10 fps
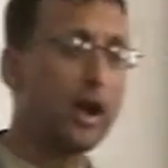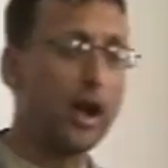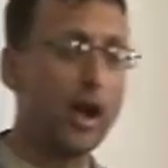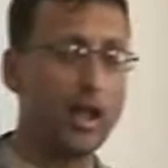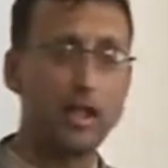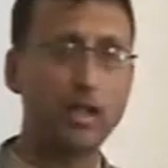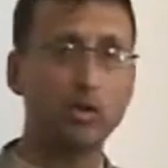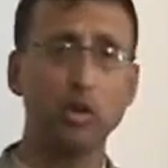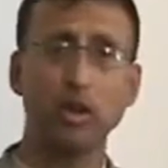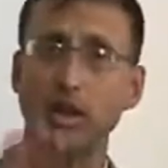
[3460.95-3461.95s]
uh, it, it's
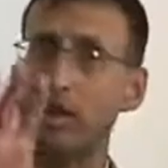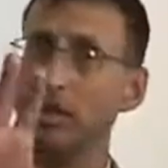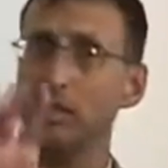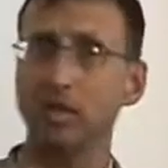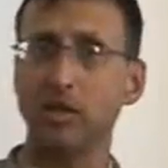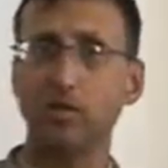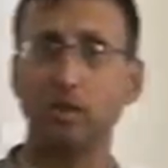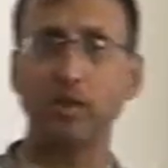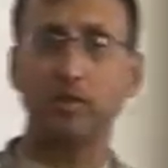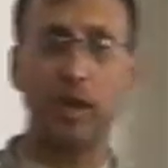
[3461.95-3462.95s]
really it's it's an
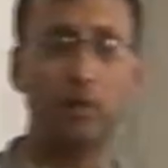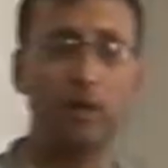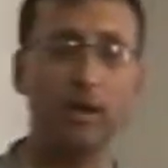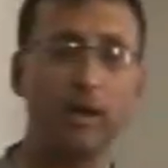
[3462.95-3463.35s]
impressive number.